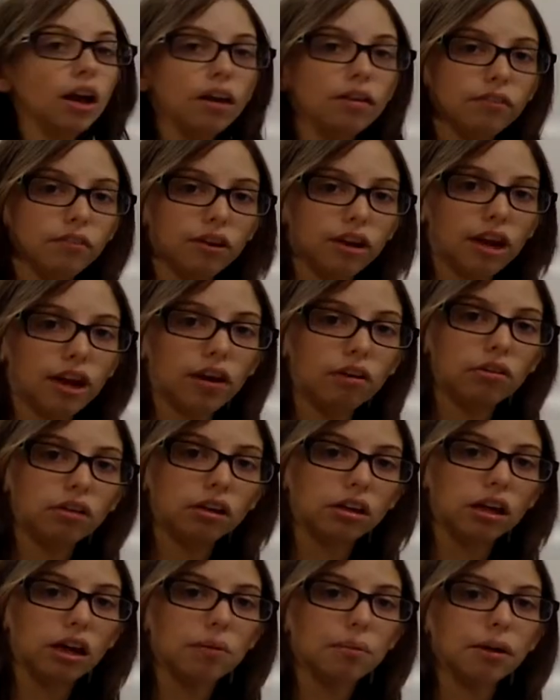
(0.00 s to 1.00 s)
every
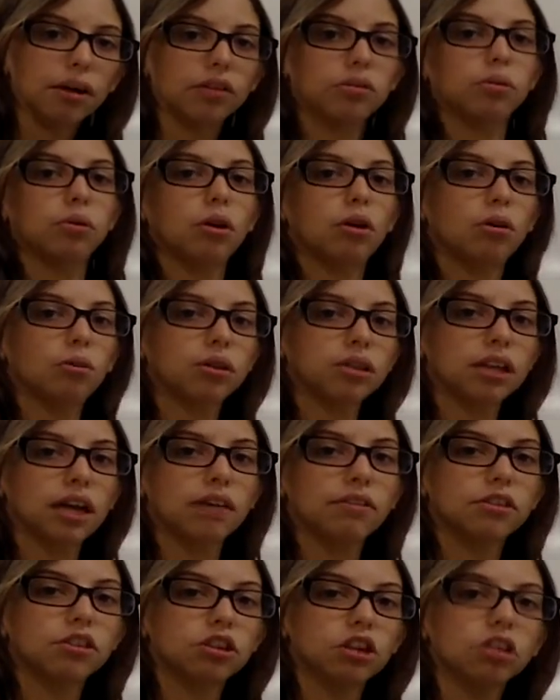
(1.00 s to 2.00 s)
alkali metal will always
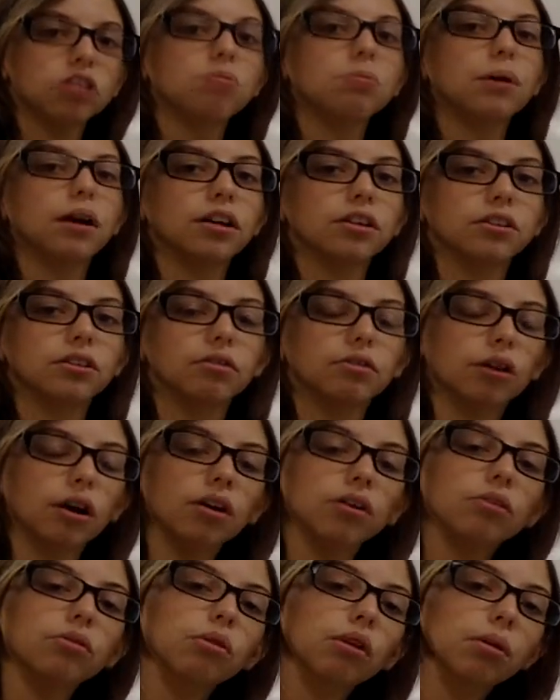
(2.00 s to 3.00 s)
have a charge of positive
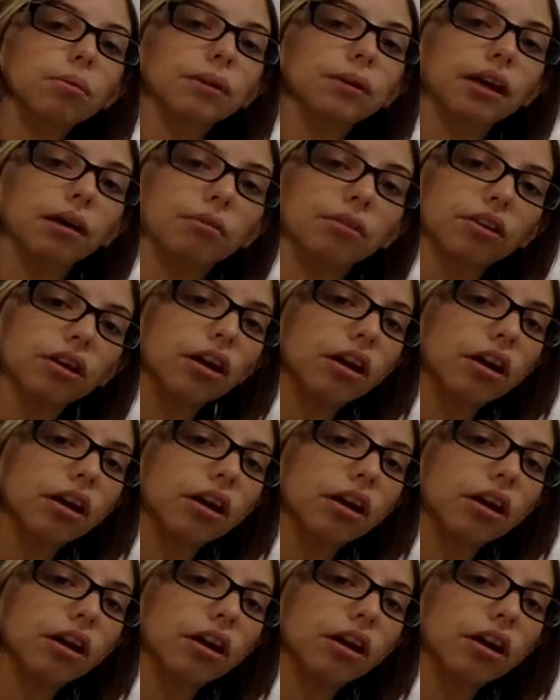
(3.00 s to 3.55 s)
1 when it becomes an